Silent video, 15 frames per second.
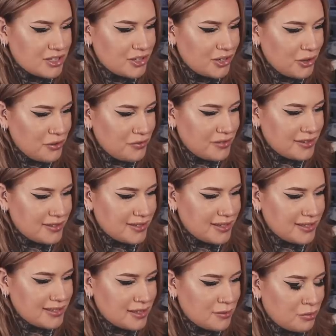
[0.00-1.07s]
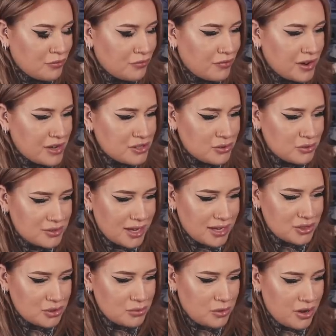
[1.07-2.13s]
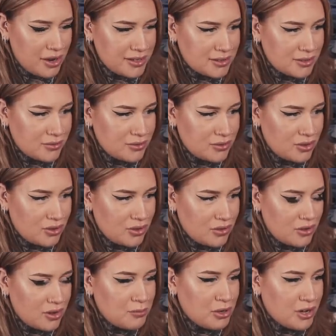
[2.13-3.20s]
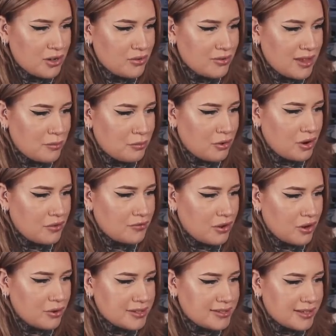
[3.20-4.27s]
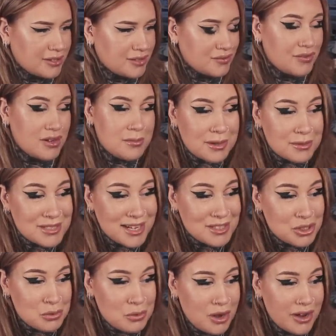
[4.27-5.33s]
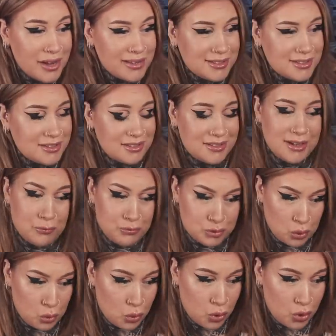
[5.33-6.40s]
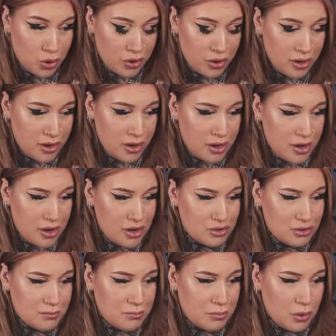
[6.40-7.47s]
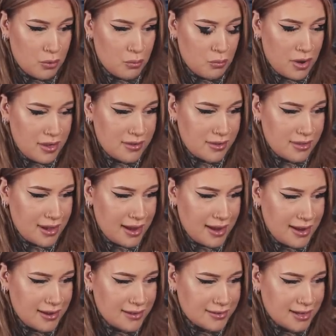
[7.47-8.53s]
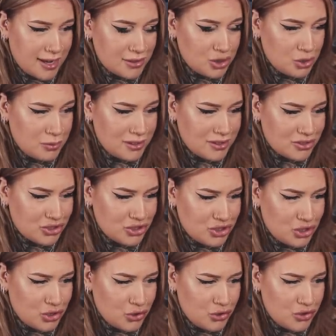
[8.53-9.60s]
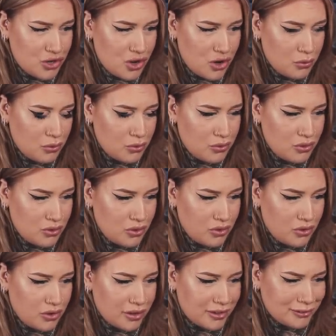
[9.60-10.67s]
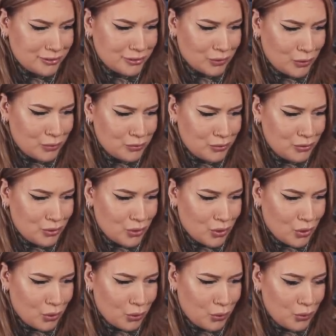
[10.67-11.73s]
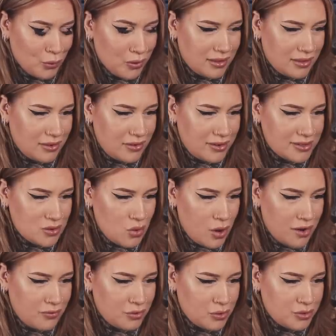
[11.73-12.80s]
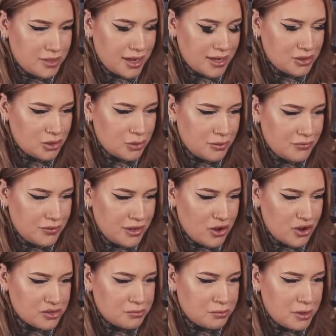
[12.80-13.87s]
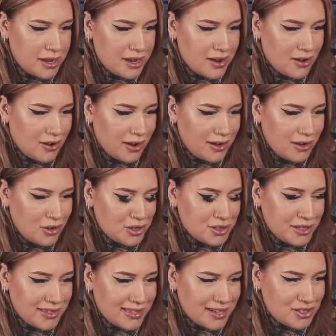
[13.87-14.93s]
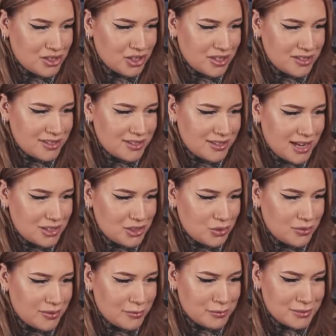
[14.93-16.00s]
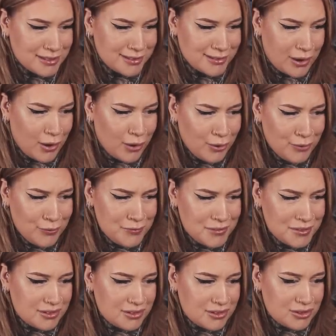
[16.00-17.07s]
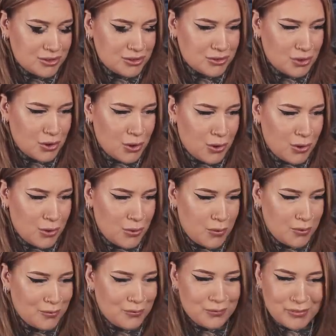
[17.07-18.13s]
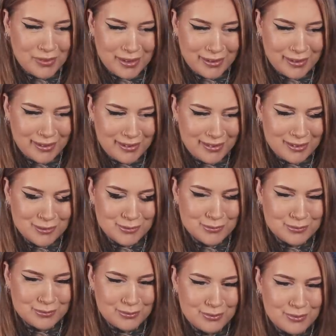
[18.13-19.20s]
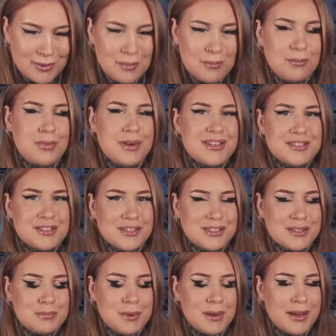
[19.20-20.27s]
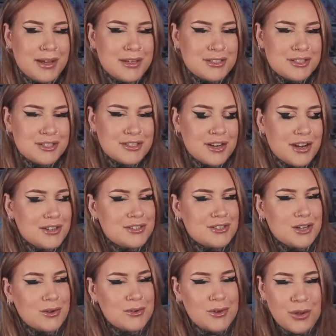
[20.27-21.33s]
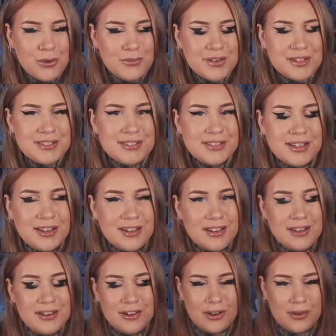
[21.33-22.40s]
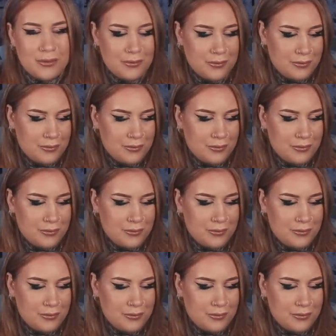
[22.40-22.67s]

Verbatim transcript: I don't know if this is a professional tattoo artist or not. I'm looking on their profile, it says female tattoo artist, self taught. But whether they tattoo in a studio or not, I don't know. There is quite a few tattooing videos, but it kind of looks like they just tattoo themselves. So, mm, bit suspicious. I don't know if it's, uh, you know,